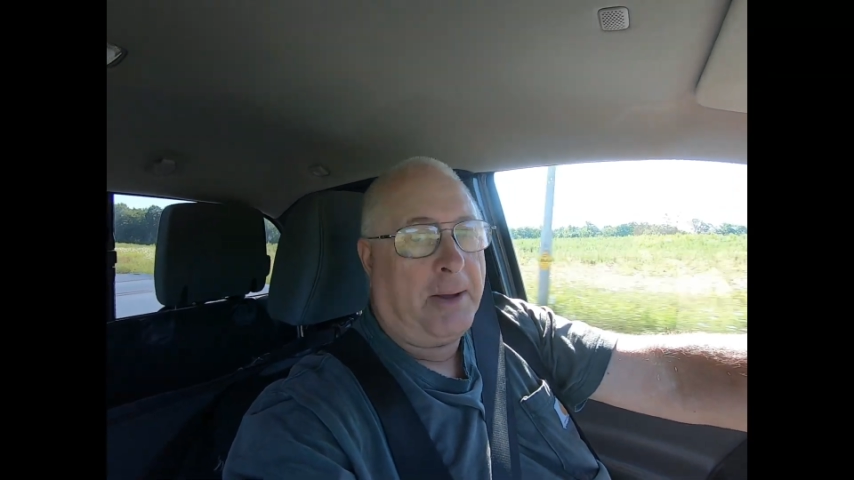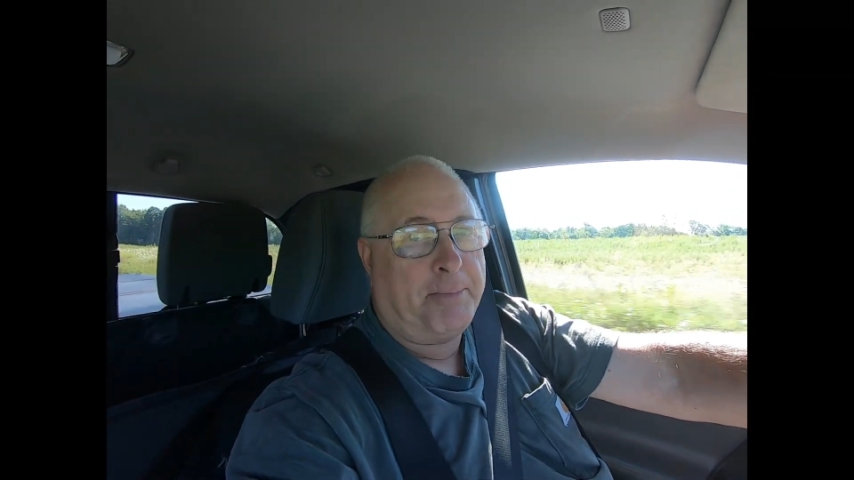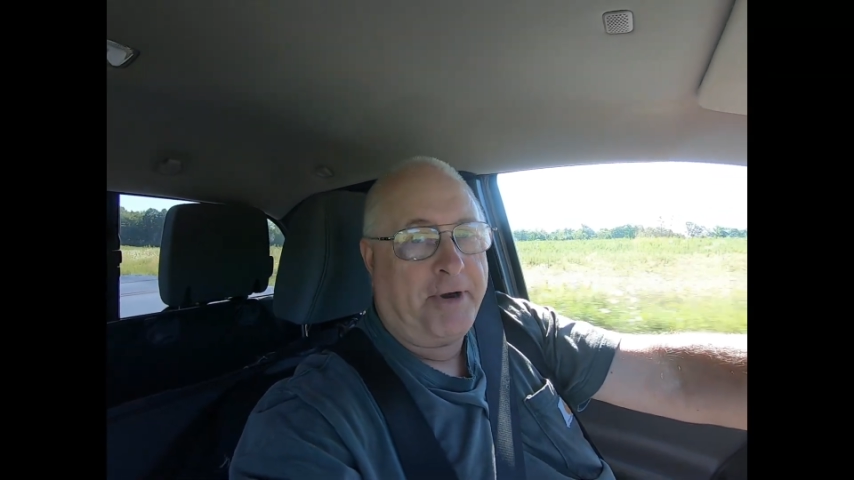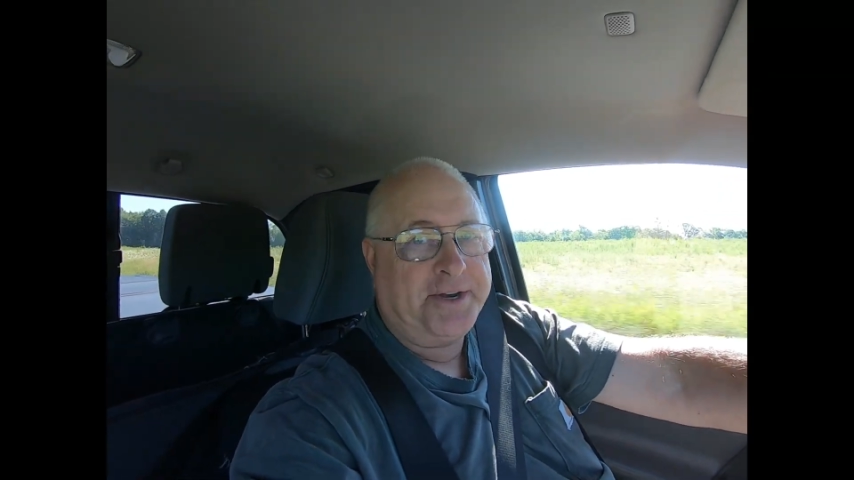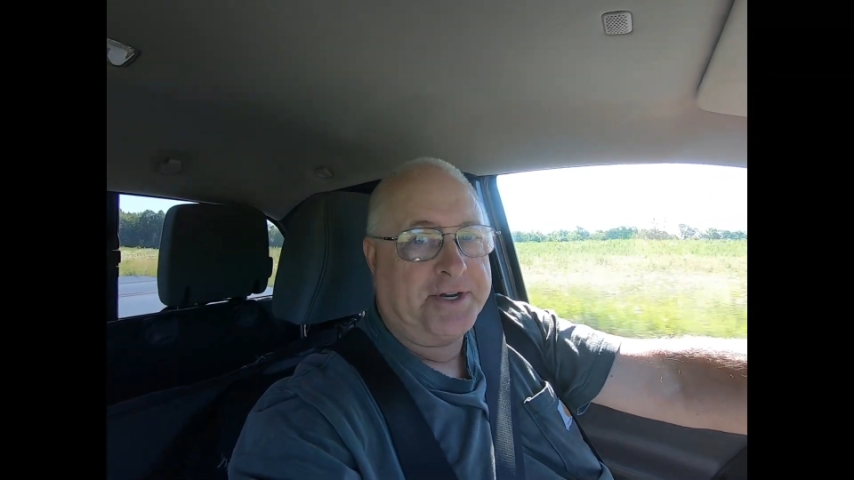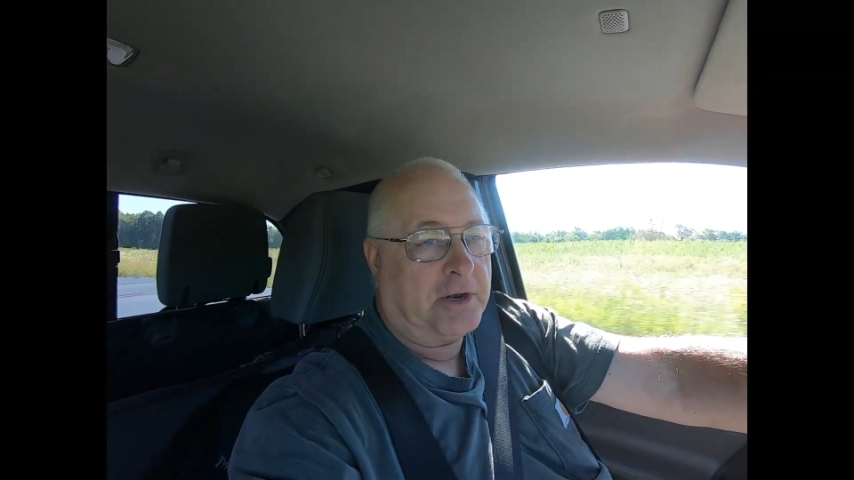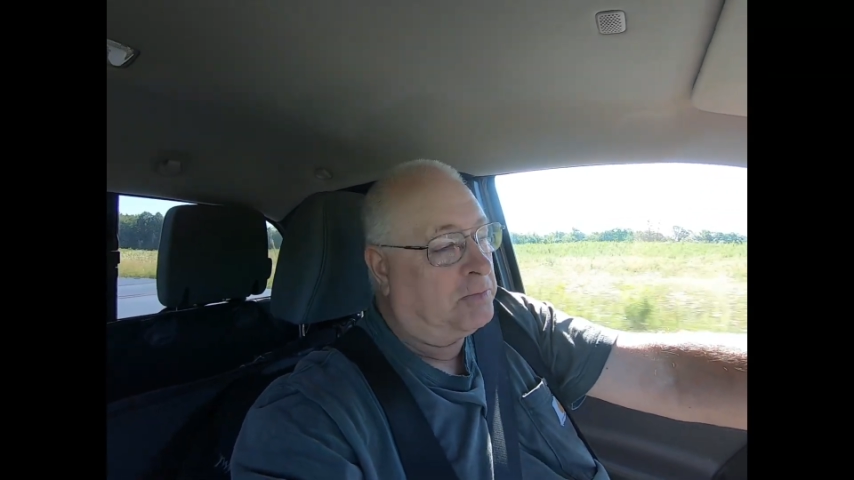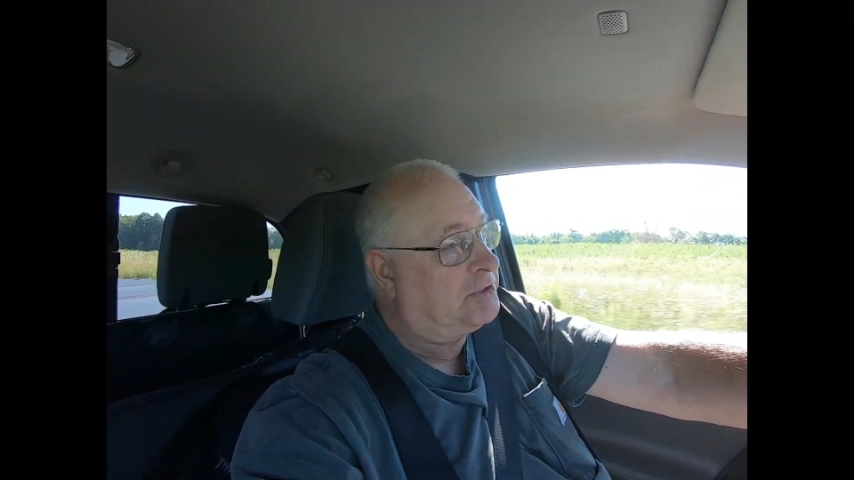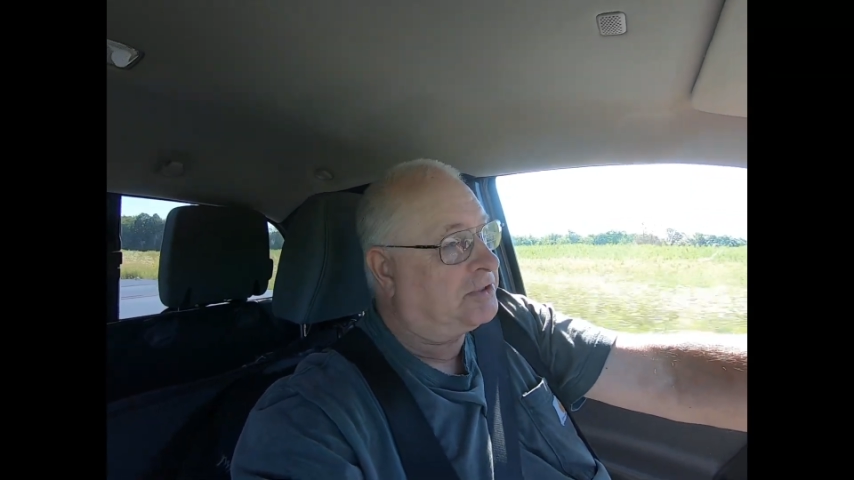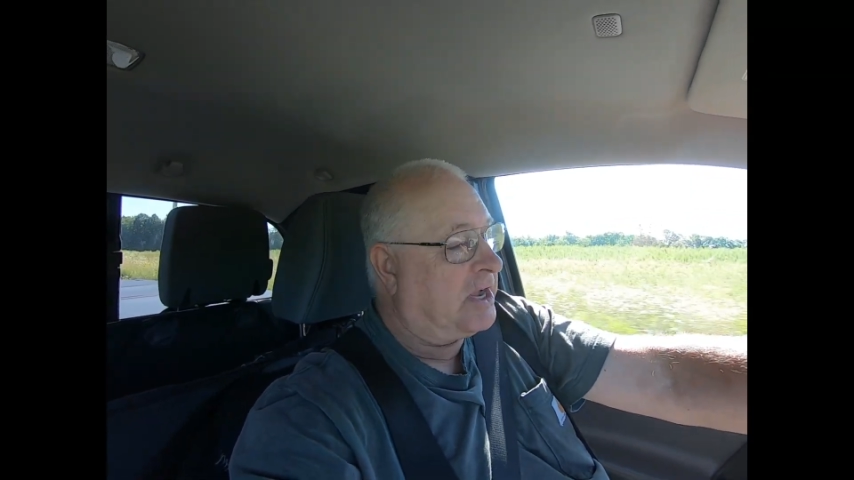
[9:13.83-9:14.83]
operational,
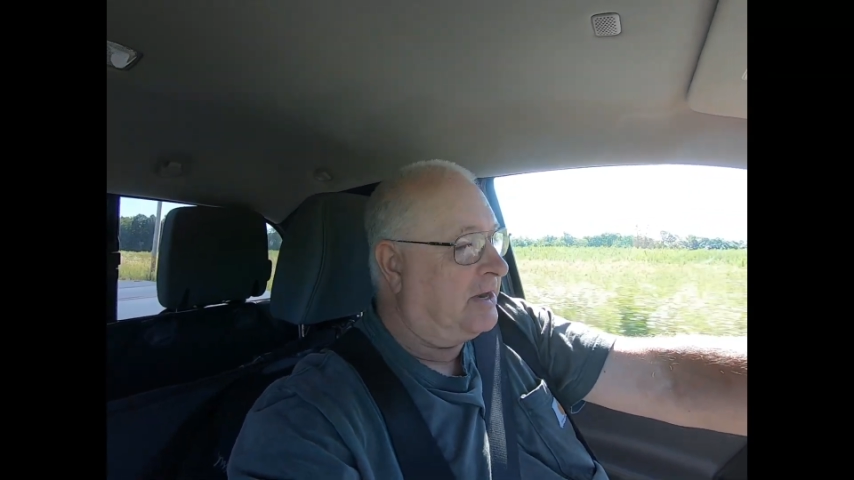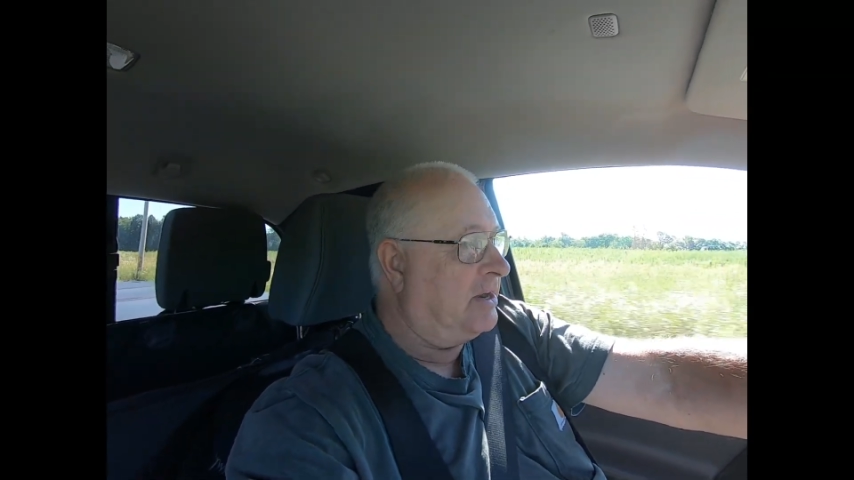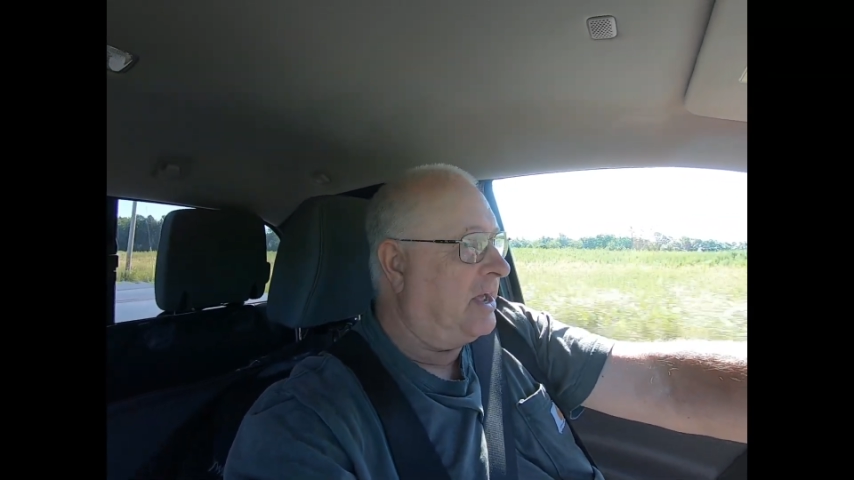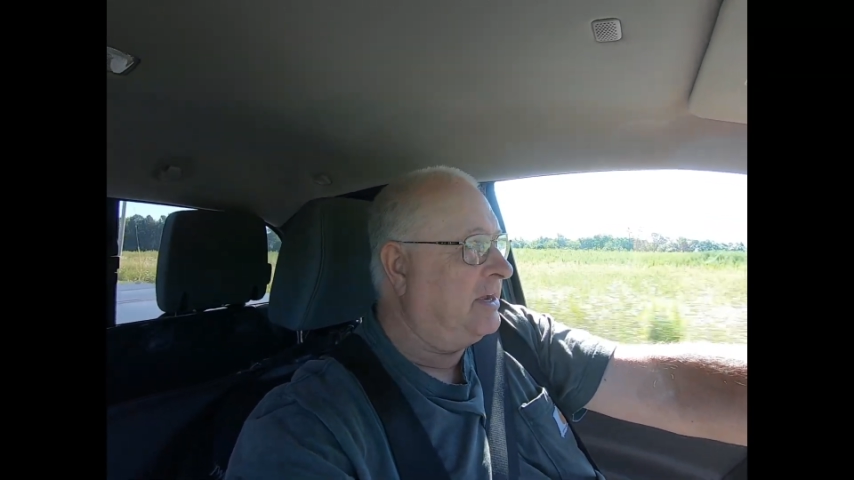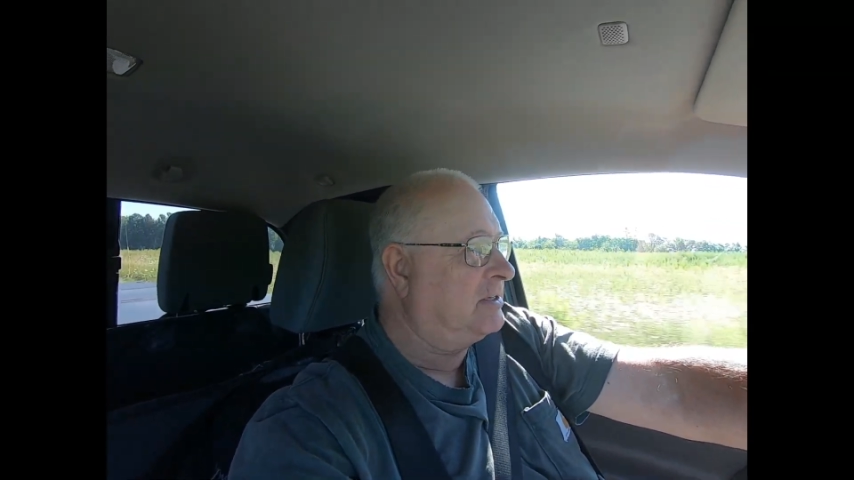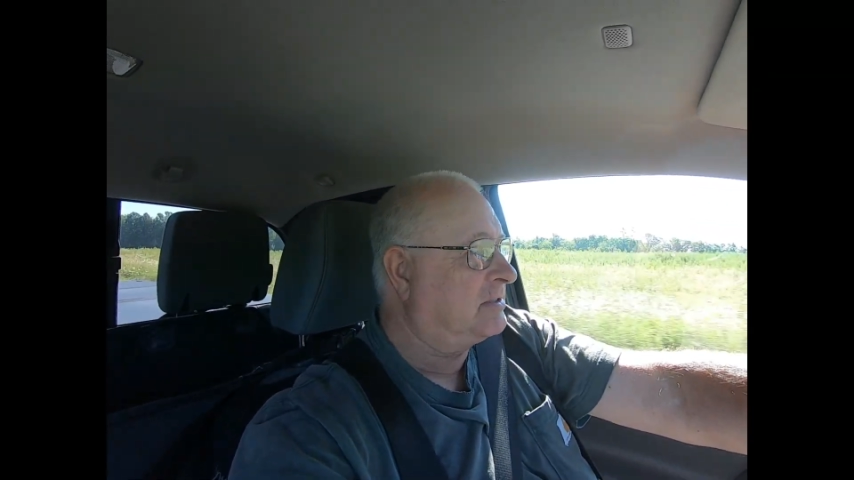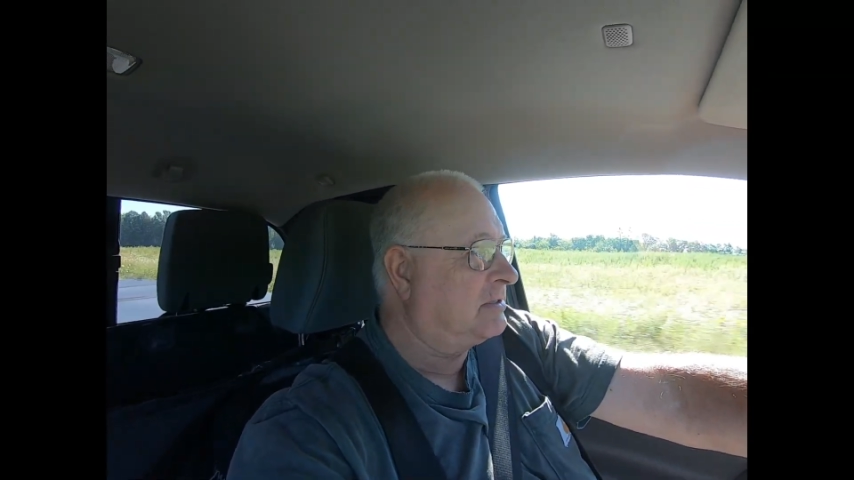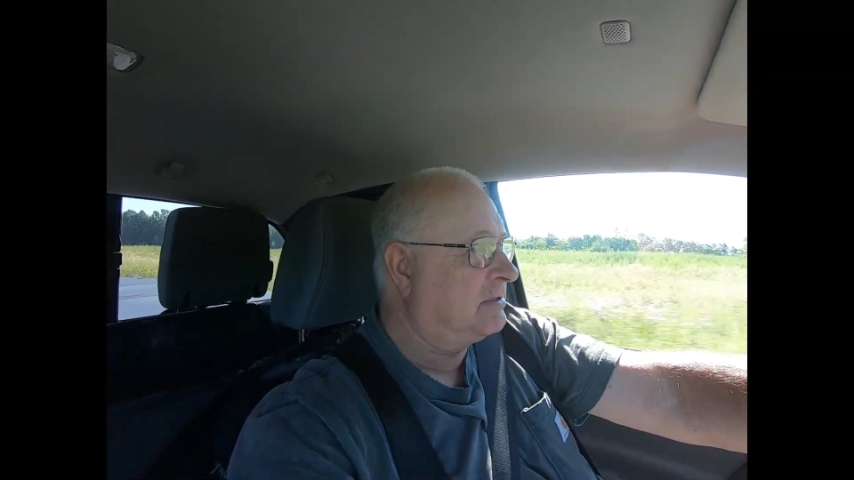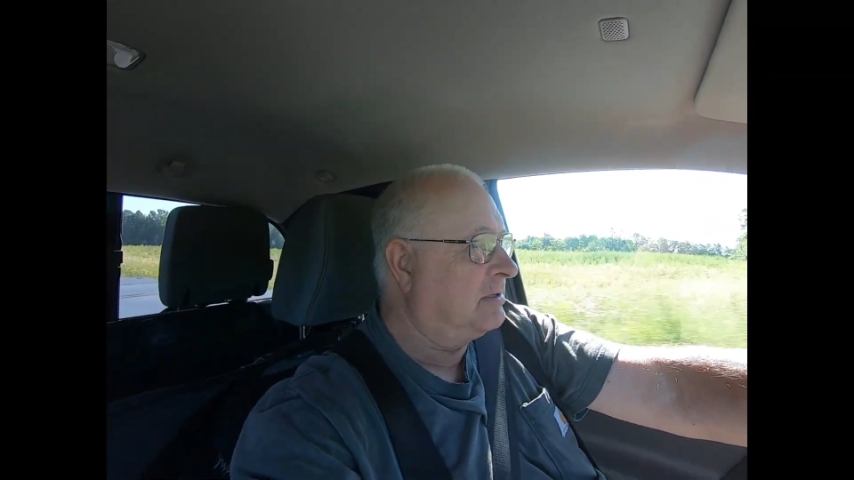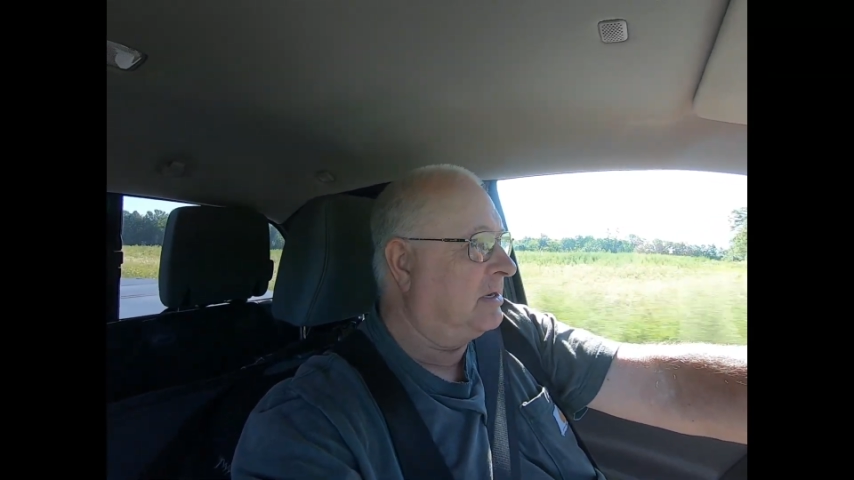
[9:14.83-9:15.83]
which is kind of nice,
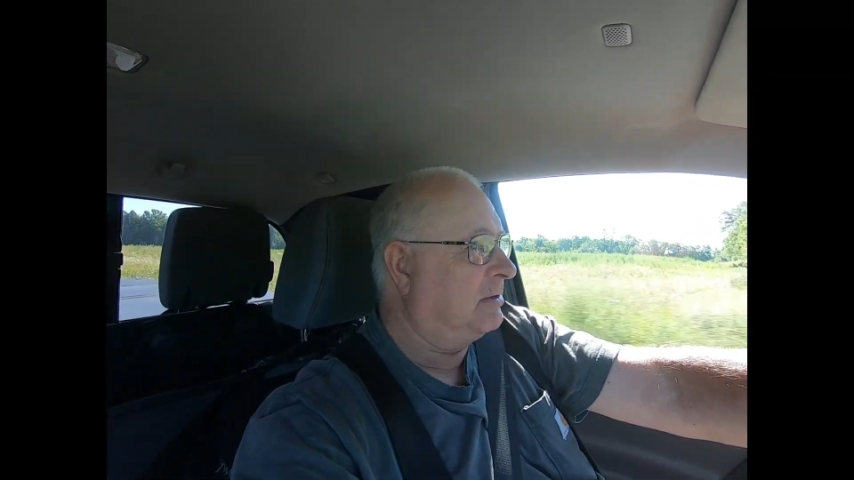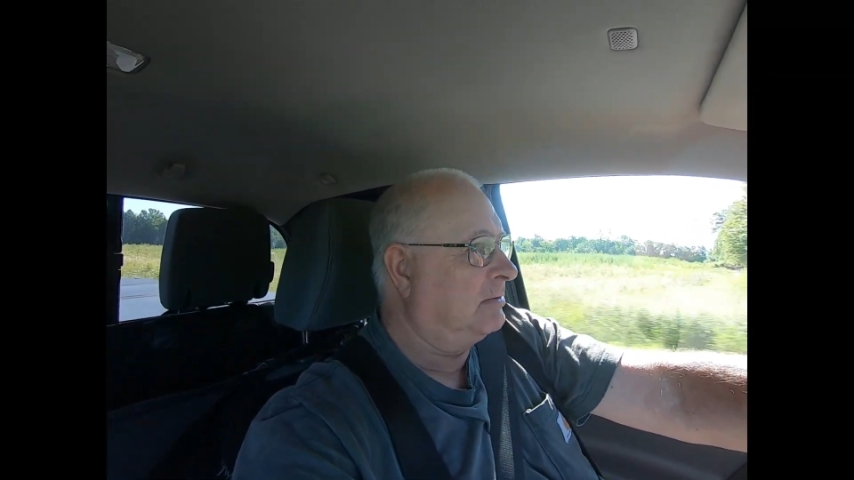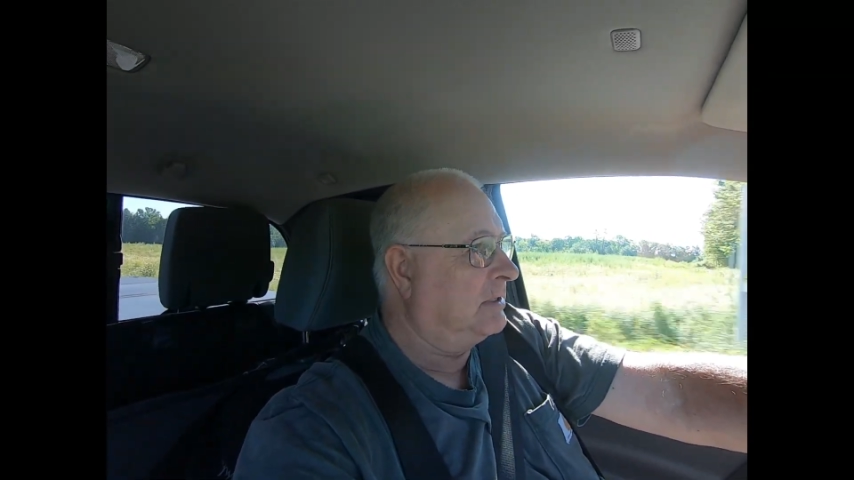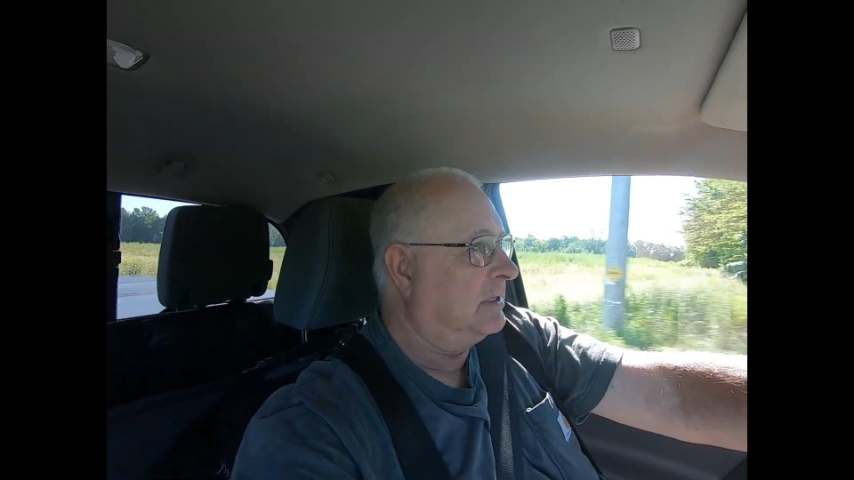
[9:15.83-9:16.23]
you know.